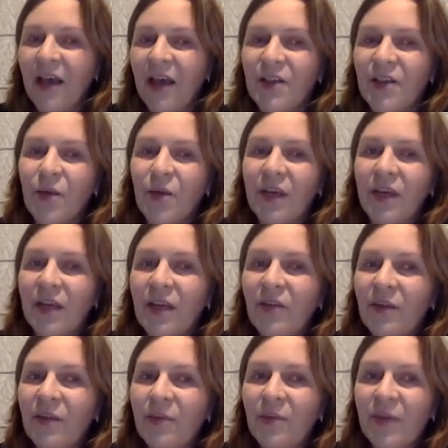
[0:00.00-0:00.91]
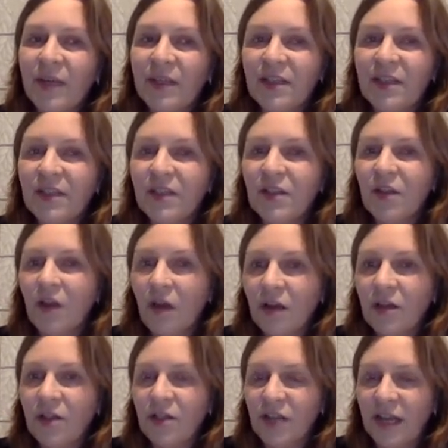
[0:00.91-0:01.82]
So here we practice
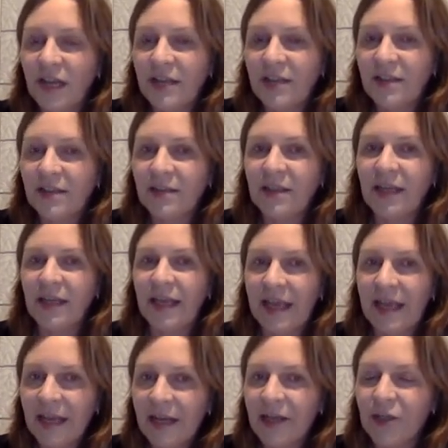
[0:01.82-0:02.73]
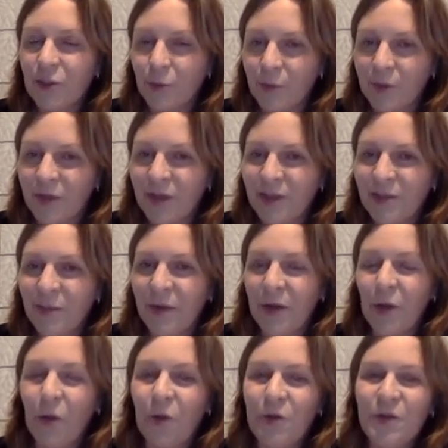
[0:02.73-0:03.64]
not just the English words,
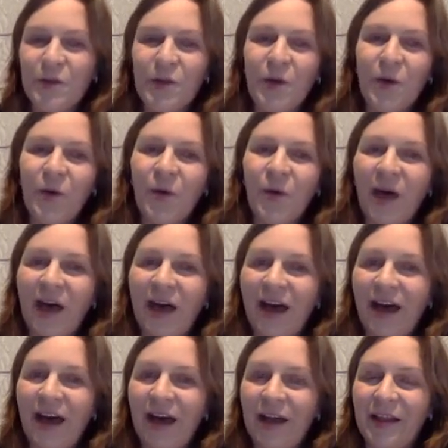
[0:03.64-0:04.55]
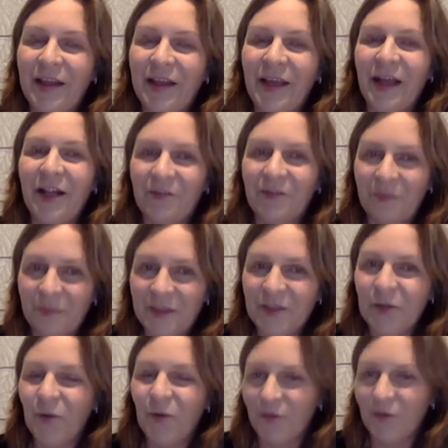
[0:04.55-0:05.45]
but also uh, the alphabet
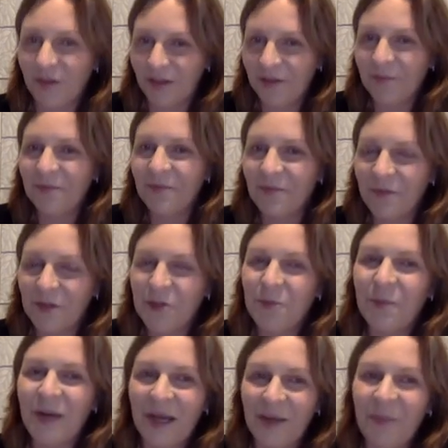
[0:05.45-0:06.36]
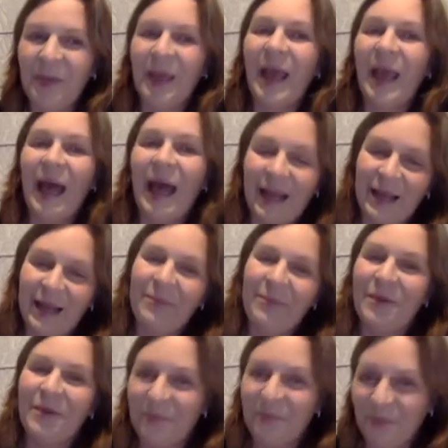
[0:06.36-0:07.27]
order, which might be a little
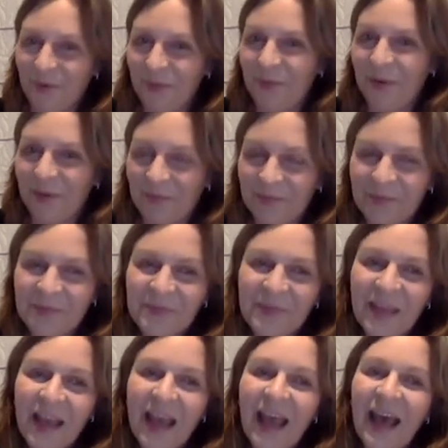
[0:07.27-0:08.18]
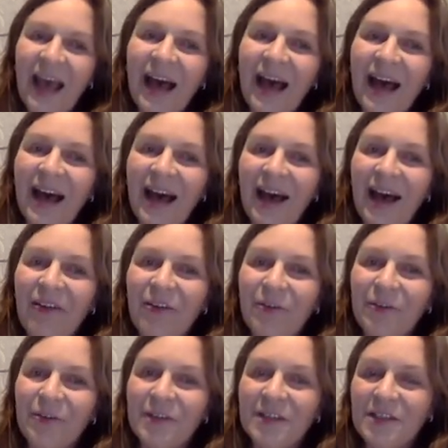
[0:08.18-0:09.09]
bit problem uh,
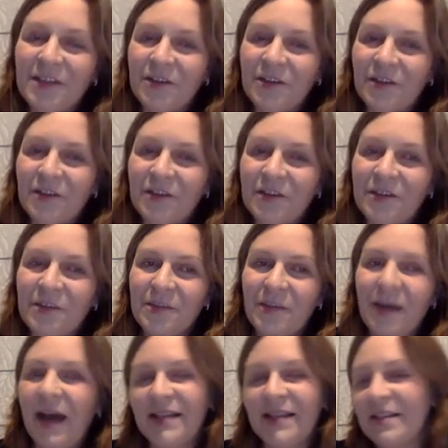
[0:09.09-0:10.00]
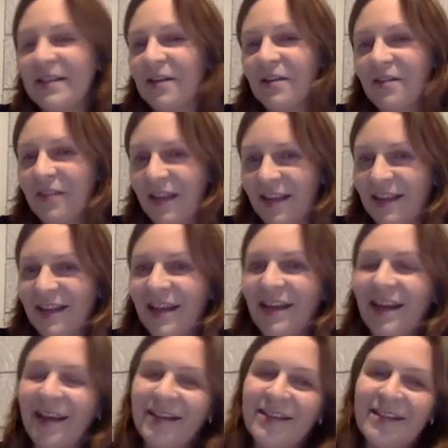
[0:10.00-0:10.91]
for the students, but I still think
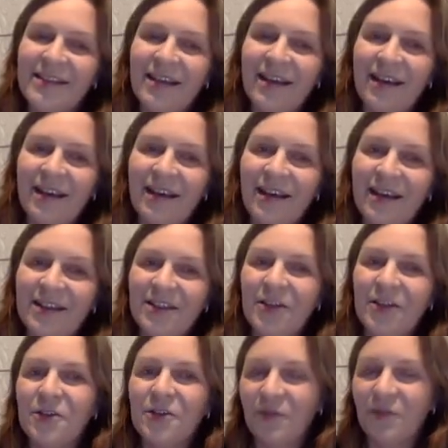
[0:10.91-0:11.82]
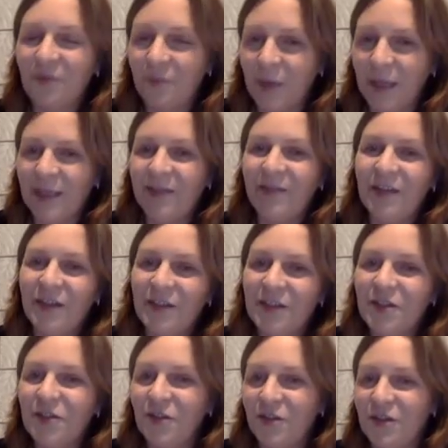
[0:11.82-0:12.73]
that it's uh, it's lots of fun when the
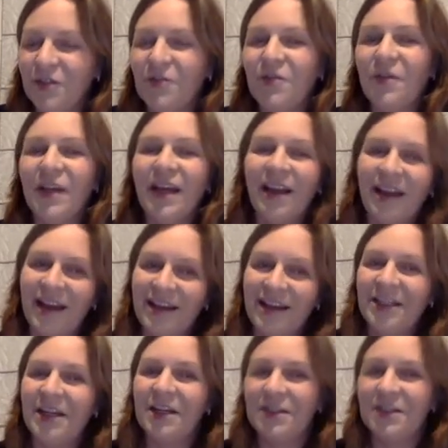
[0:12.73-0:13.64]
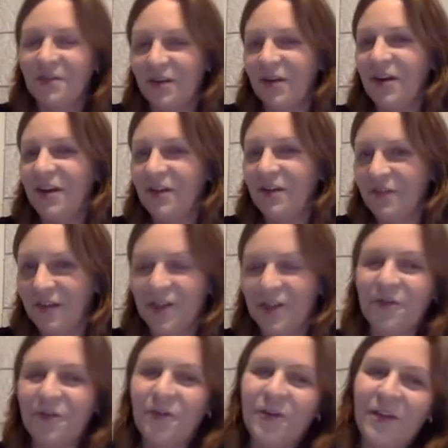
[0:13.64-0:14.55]
students realize that it's very
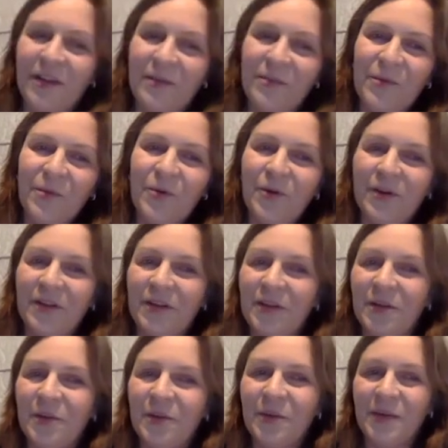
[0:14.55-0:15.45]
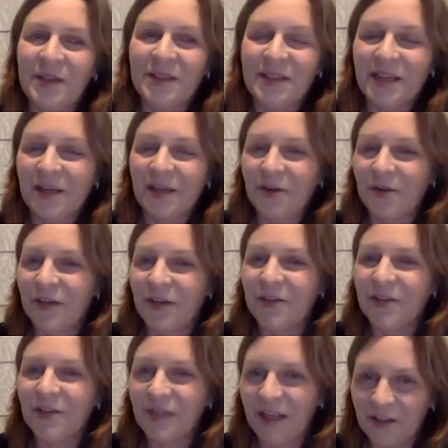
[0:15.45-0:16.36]
difficult for them to order the words according
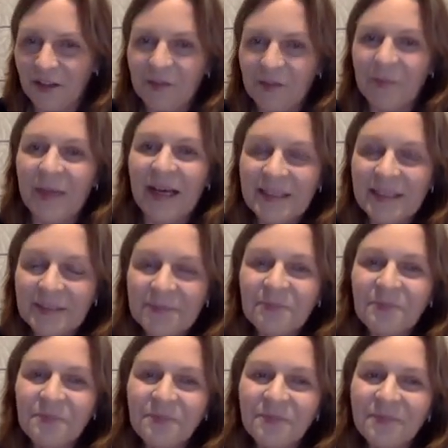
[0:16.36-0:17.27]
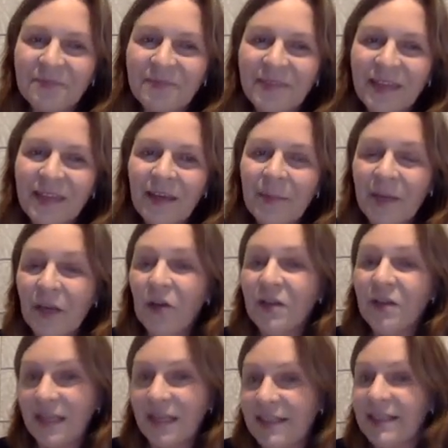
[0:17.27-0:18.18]
to the alphabet
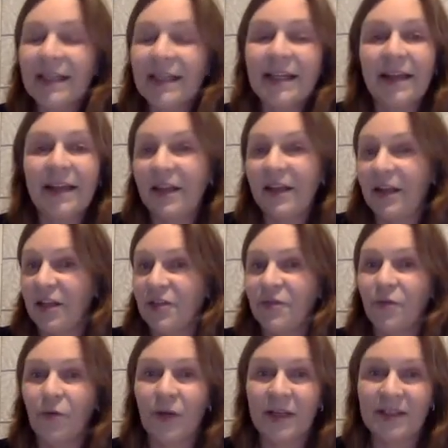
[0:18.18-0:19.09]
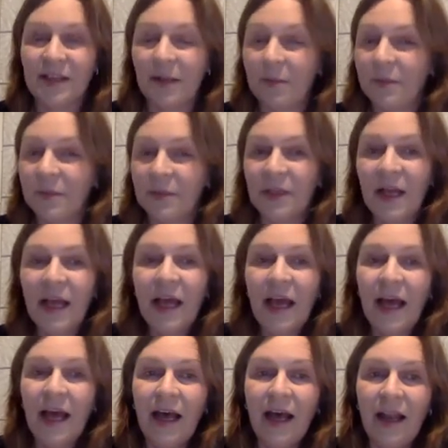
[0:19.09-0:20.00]
because it's clear that it's, for example,
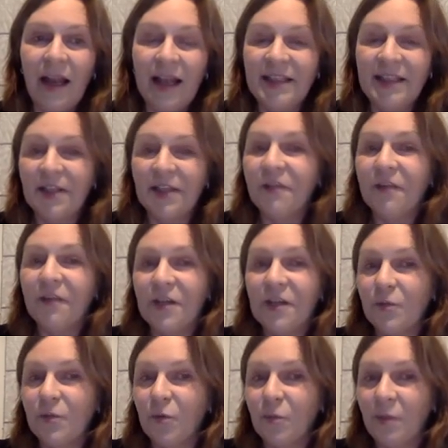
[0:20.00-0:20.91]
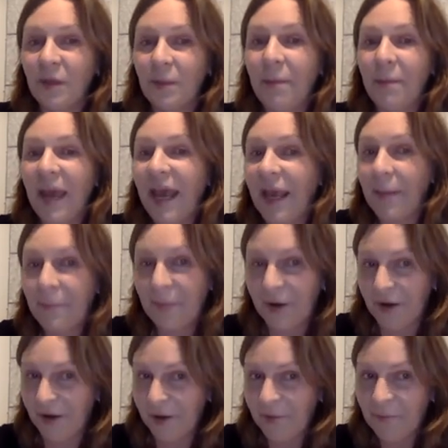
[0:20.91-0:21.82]
uh, let's say the first would be
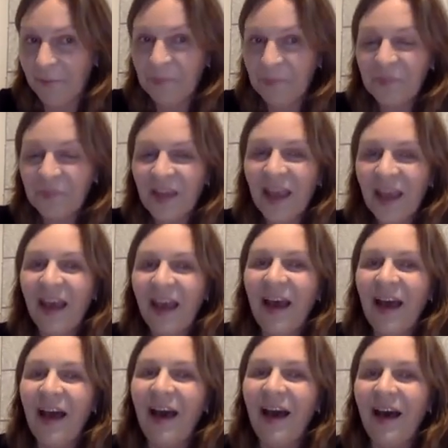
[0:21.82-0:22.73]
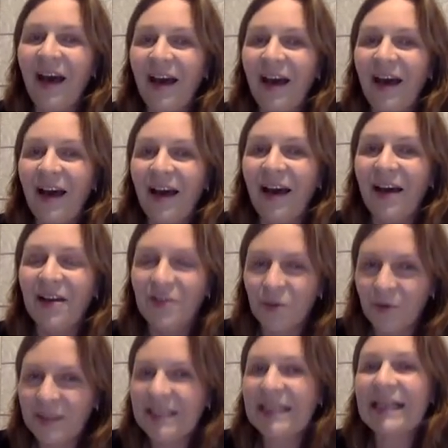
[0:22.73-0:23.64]
paper. Uh,
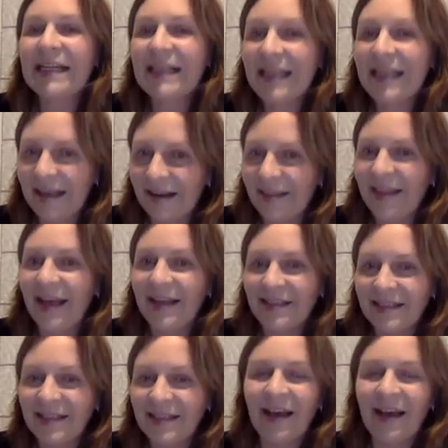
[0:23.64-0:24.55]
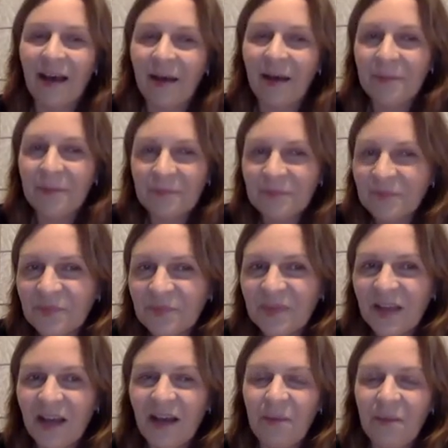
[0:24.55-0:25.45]
so it's clear that uh,
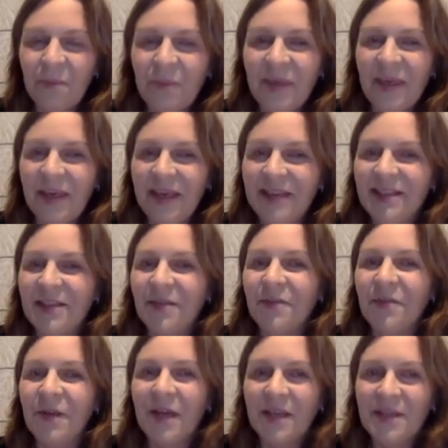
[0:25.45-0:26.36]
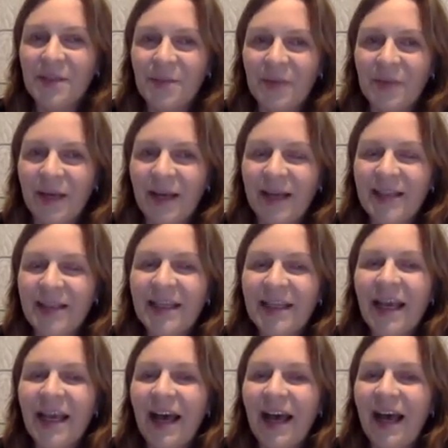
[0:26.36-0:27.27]
uh, P is the first word,
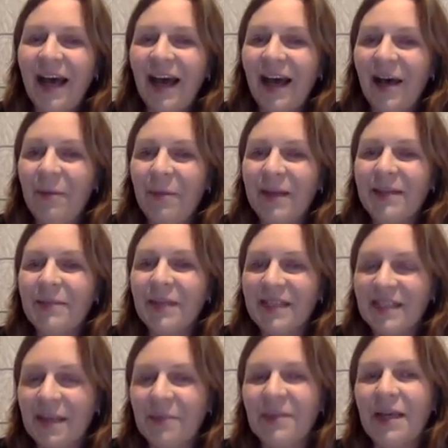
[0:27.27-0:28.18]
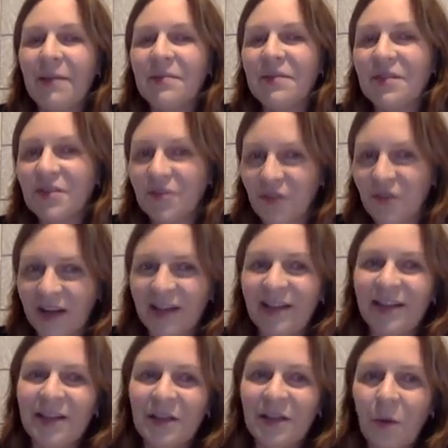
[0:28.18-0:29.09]
but they sometimes
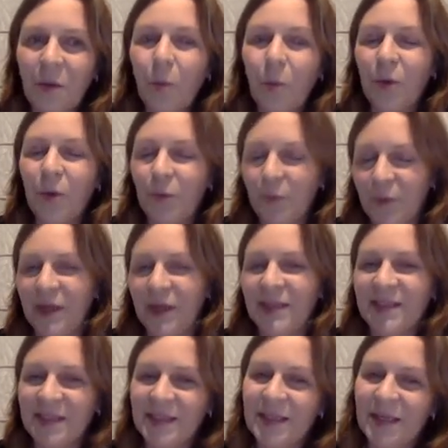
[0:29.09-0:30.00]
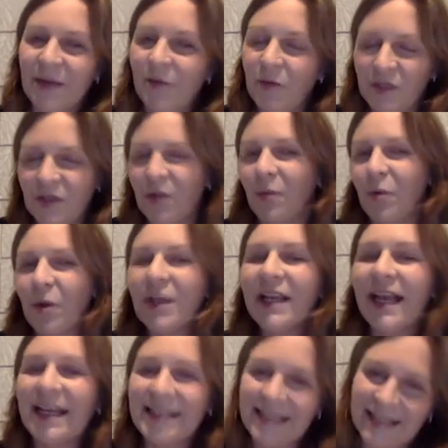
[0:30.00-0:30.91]
struggle what words, well, sorry, what
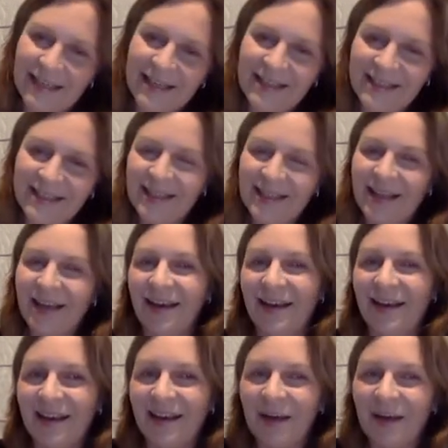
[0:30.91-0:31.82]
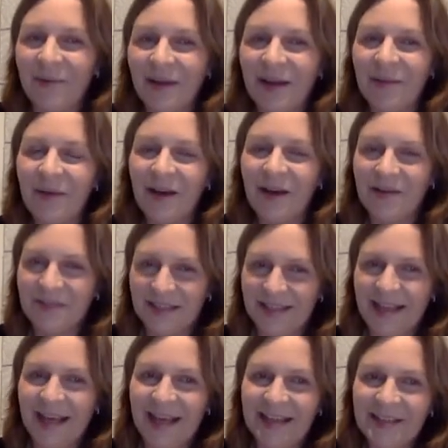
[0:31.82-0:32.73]
letters come, come after
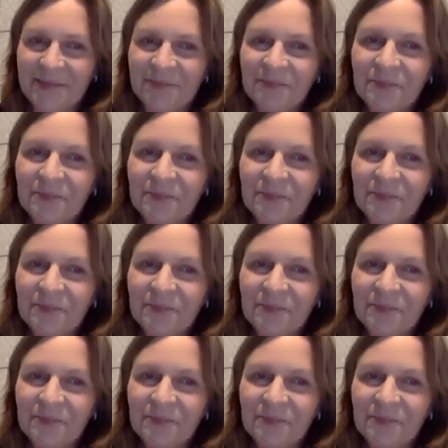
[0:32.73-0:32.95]
that.